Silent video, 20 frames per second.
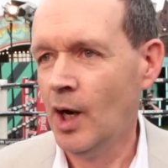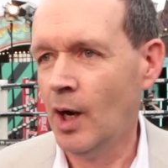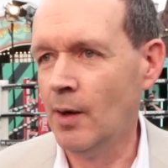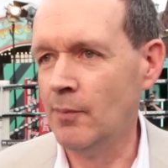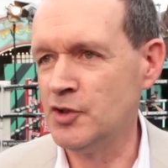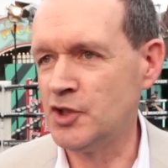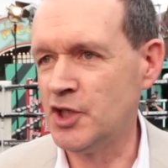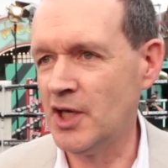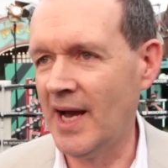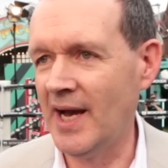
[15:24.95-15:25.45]

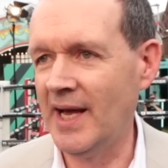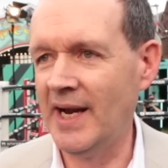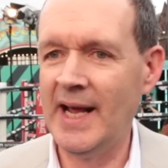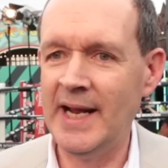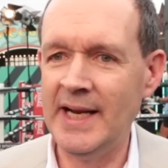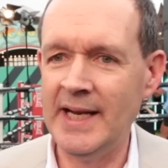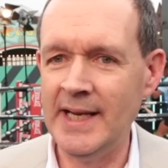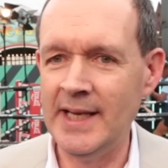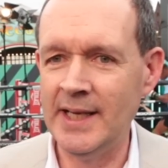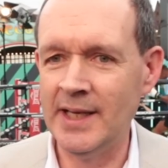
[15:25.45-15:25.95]
obviously had
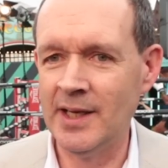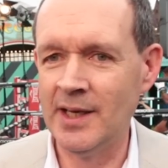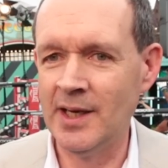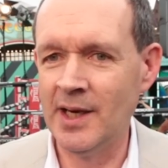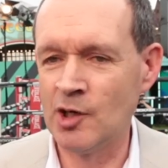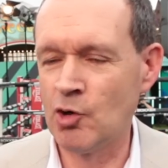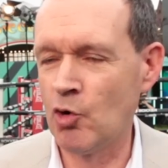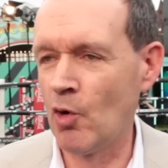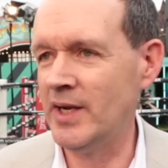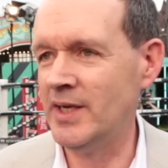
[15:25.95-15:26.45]
Eddie and
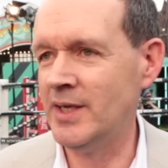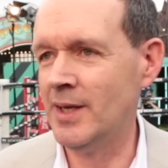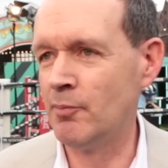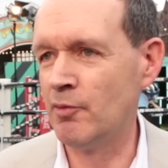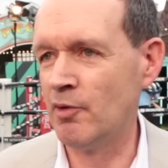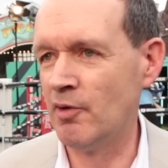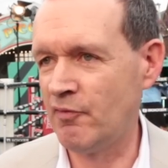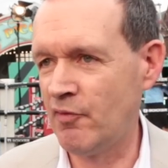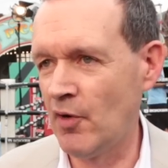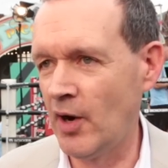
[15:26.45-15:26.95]
a, a, great
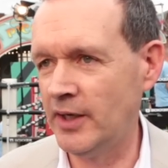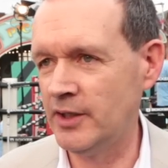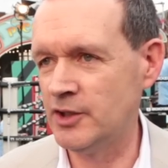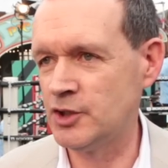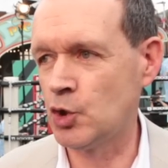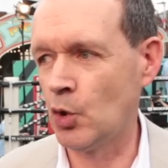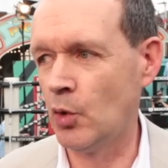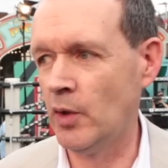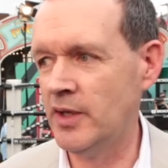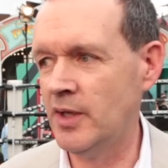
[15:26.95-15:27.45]
number of
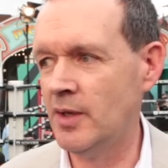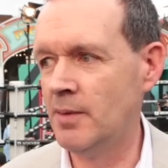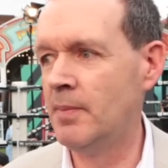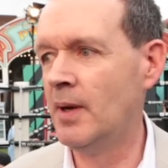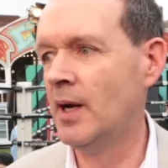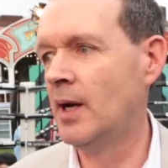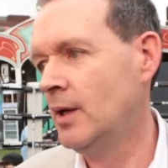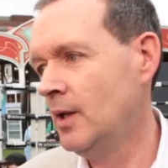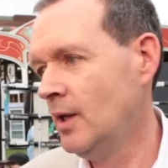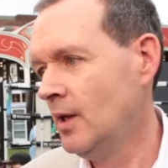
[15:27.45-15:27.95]
fighters join them,
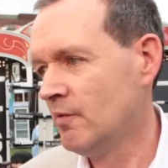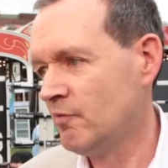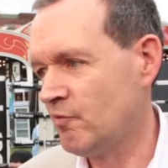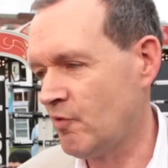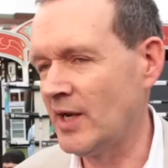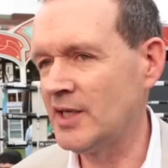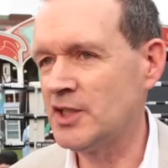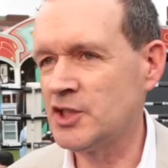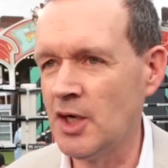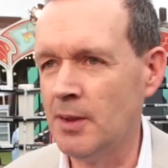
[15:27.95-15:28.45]
but
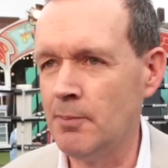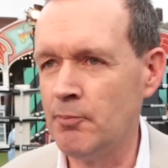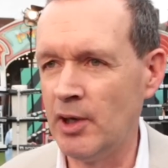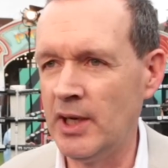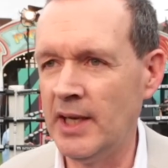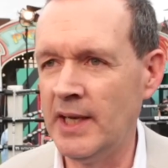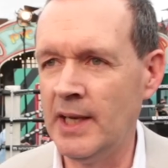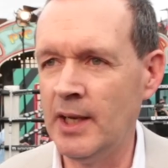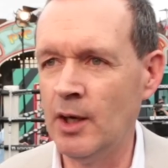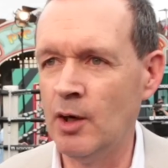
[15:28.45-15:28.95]
Frank's done
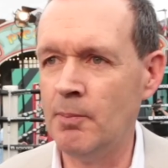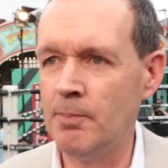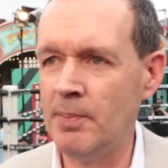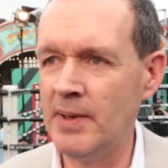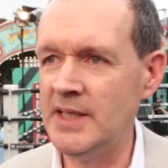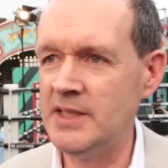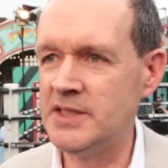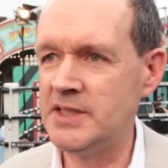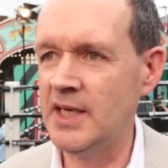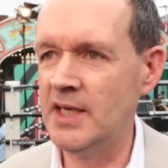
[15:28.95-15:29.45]
brilliantly on
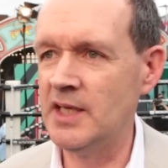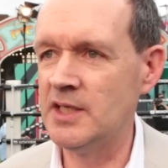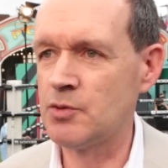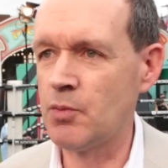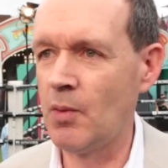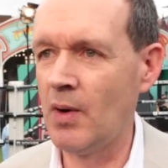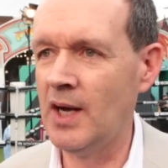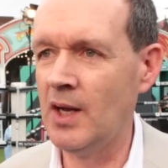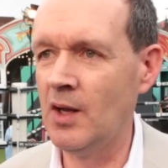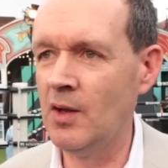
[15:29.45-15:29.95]
BT as
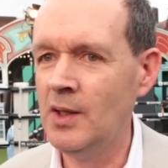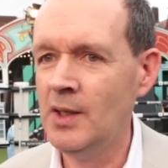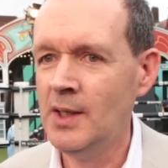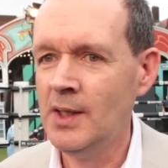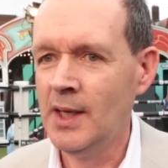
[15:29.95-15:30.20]
well.